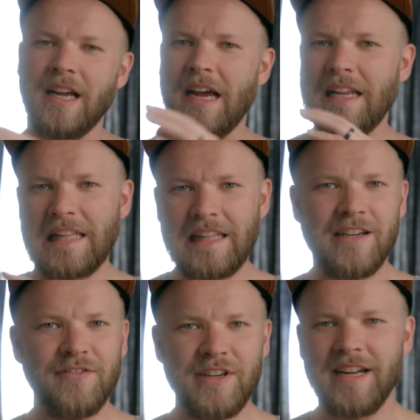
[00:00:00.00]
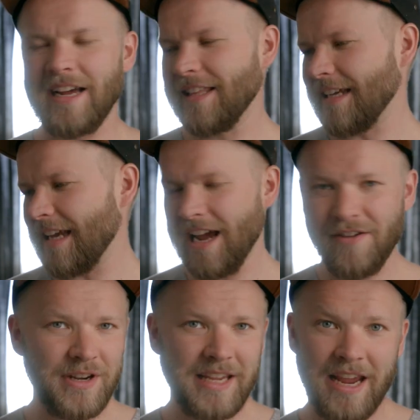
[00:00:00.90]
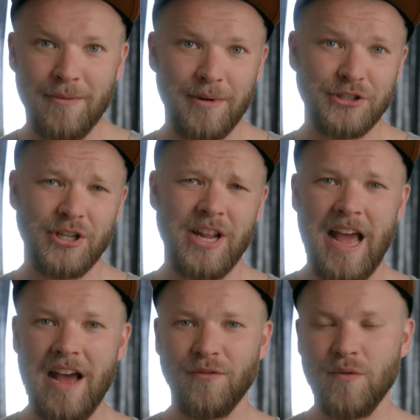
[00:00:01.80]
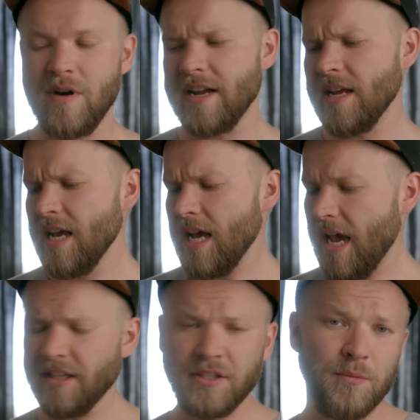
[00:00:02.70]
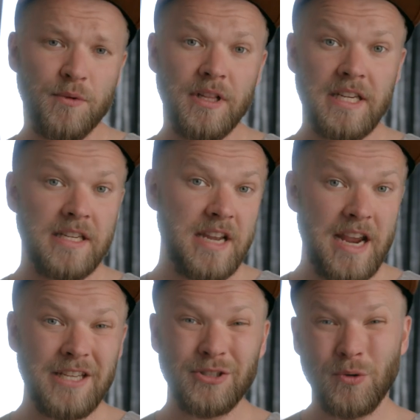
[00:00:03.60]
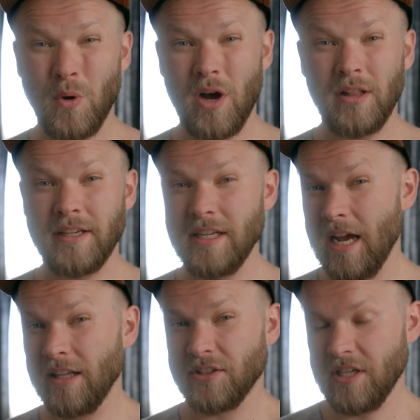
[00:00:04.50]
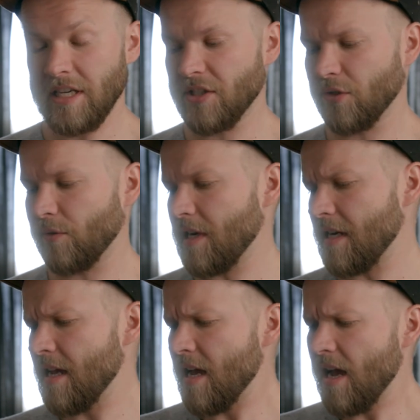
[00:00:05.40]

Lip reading: I love it. I think every camera should have one, and it's a really nice quality LCD screen.